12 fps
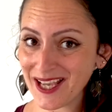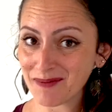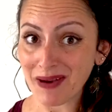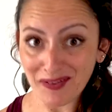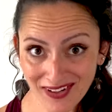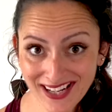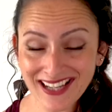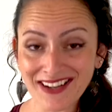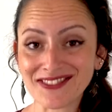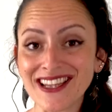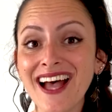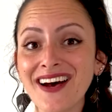By reading
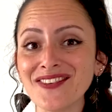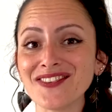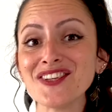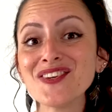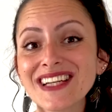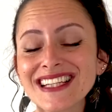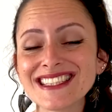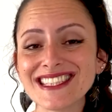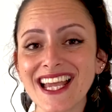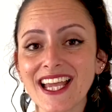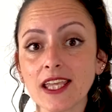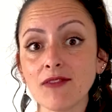out loud, you can
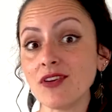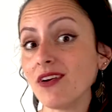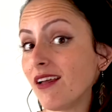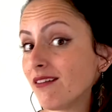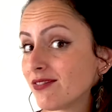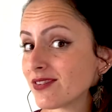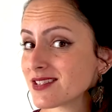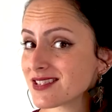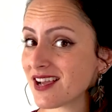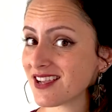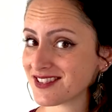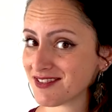check if you
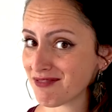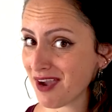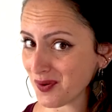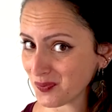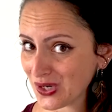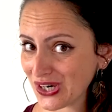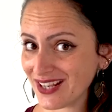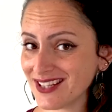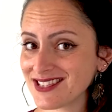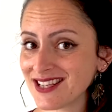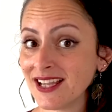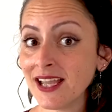emphasize the right words